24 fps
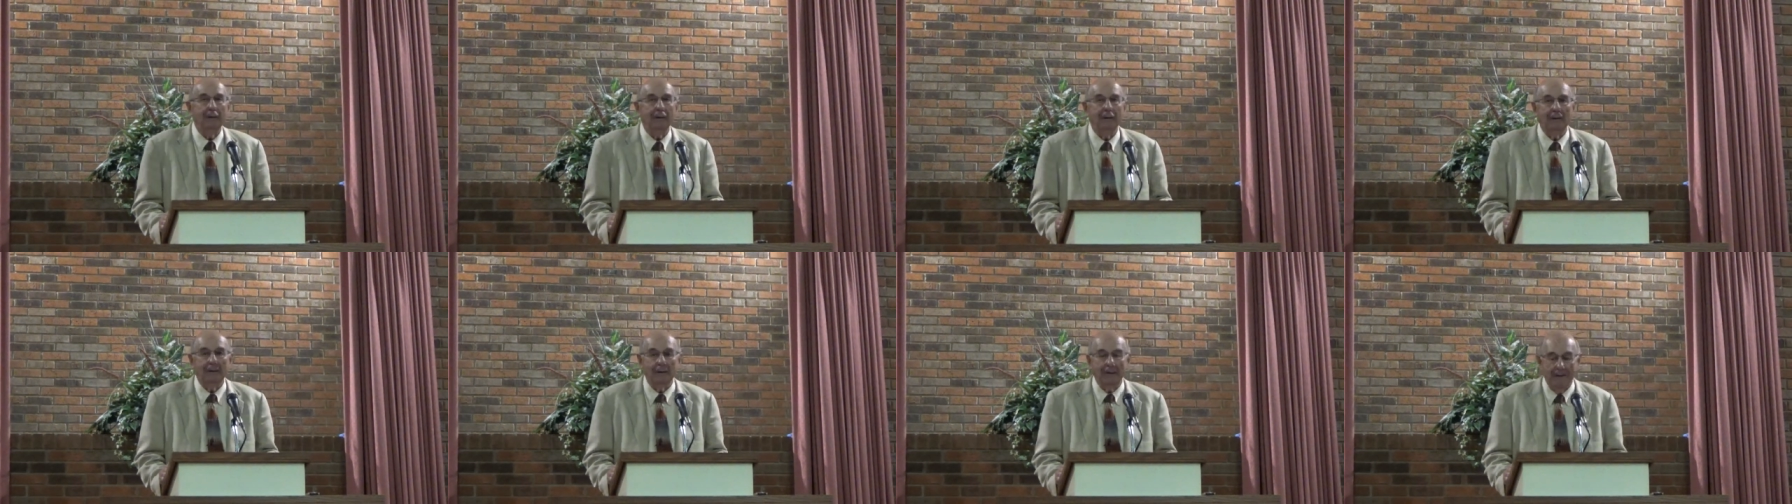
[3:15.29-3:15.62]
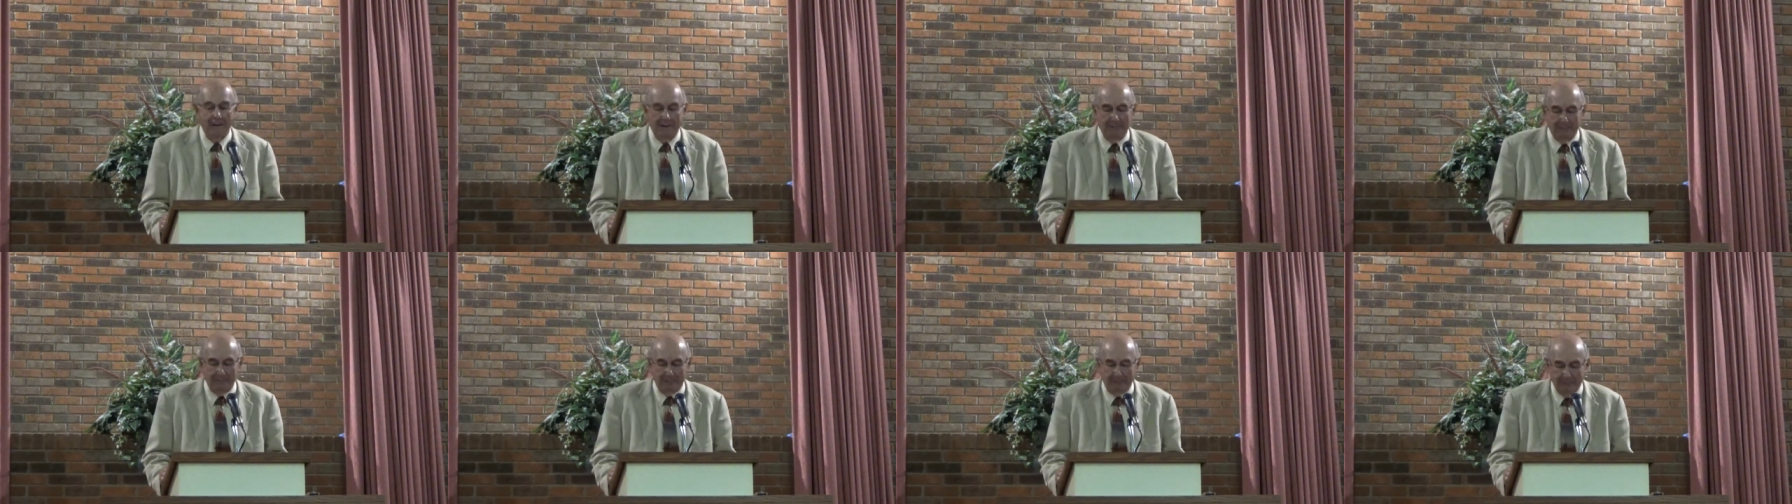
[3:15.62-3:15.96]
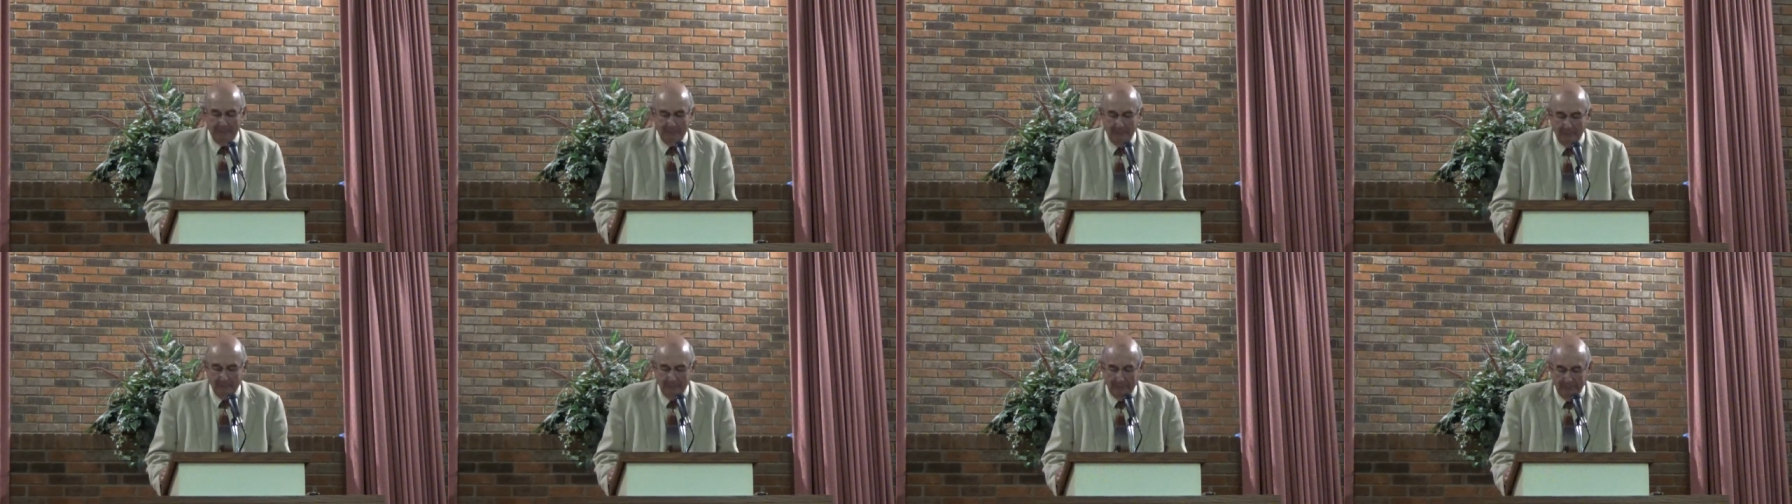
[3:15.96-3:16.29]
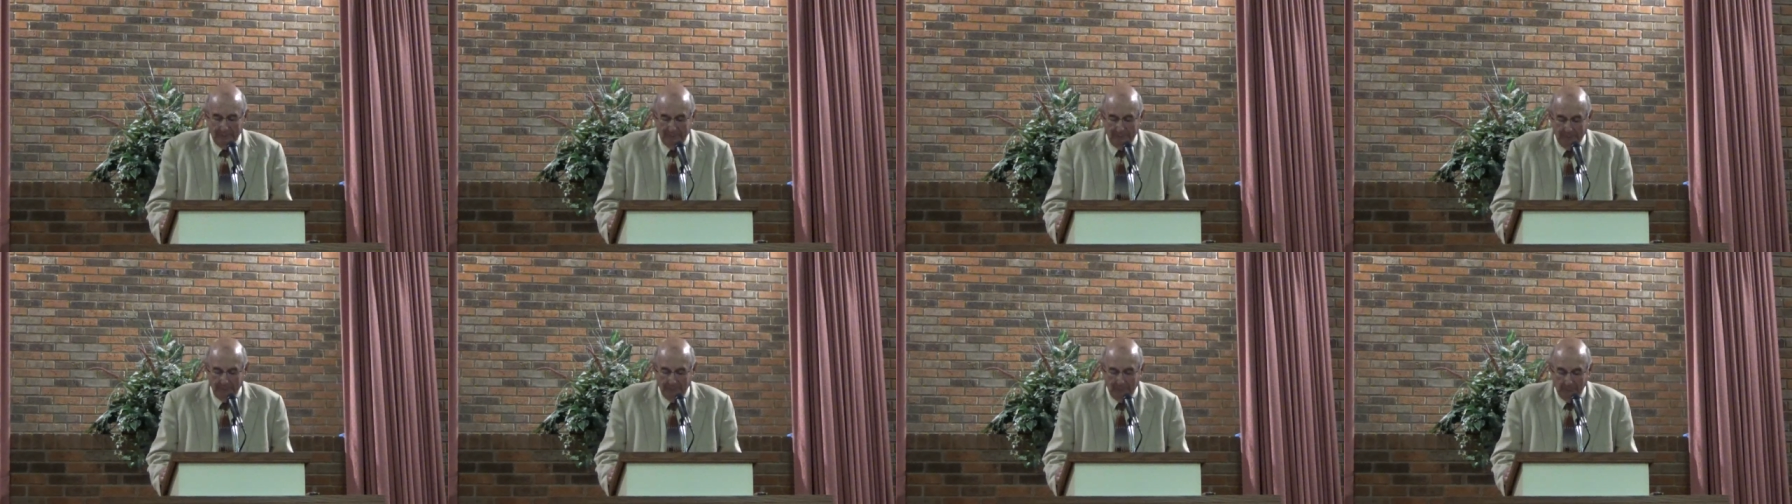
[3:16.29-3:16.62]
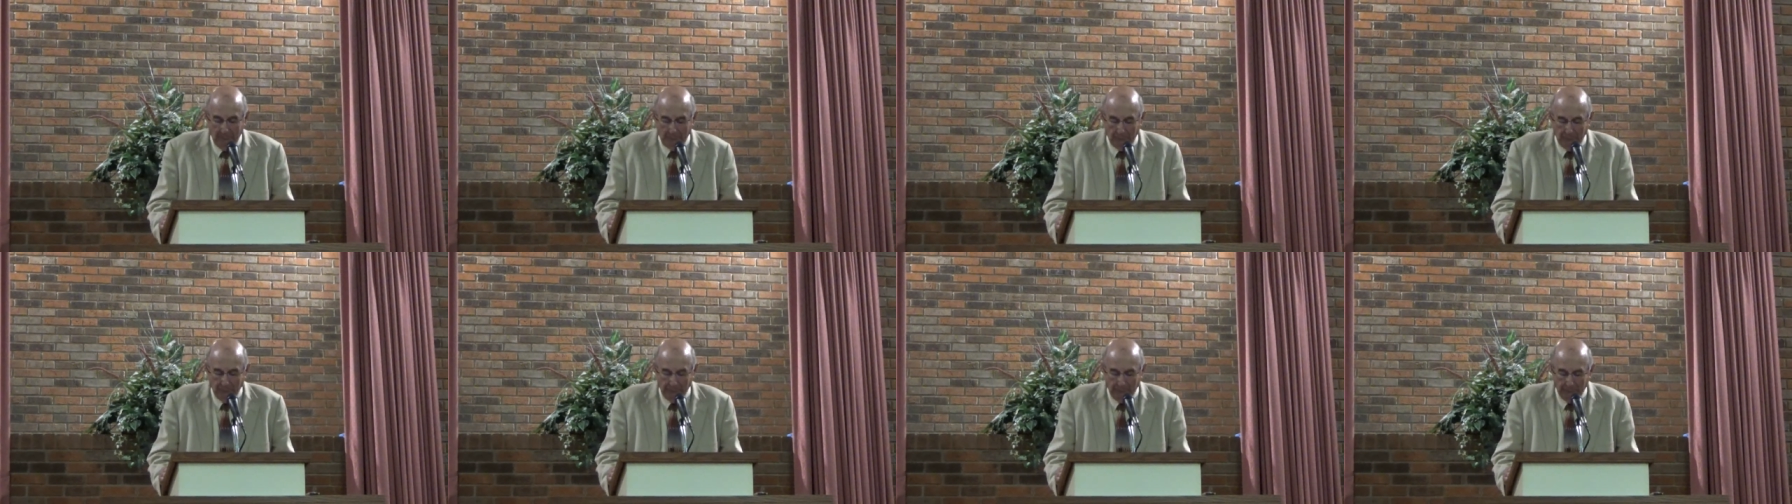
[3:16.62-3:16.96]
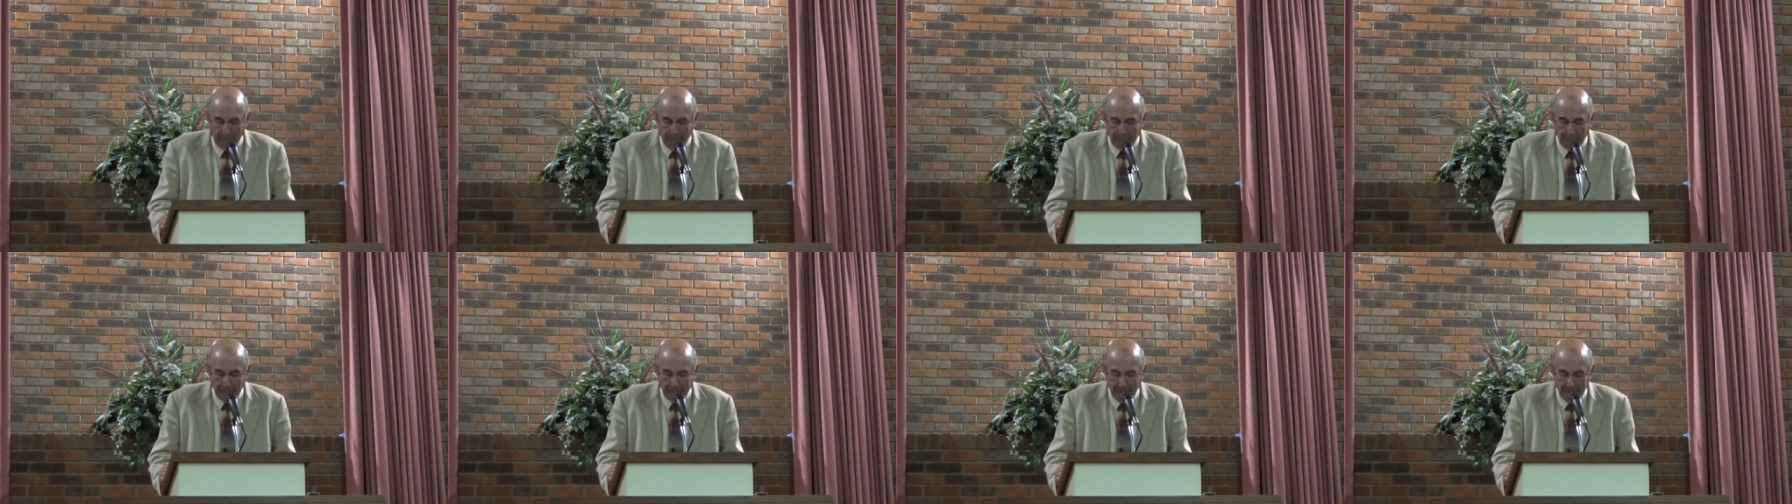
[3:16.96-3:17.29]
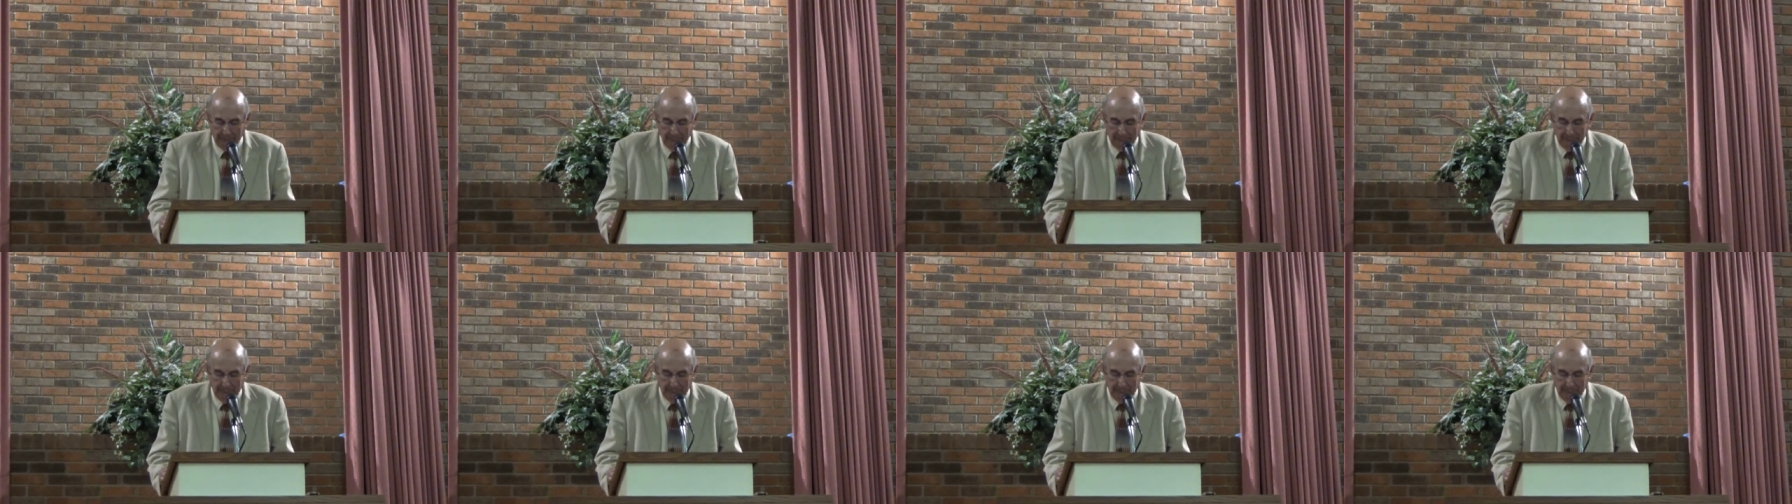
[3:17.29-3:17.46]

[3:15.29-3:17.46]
in heaven and on earth.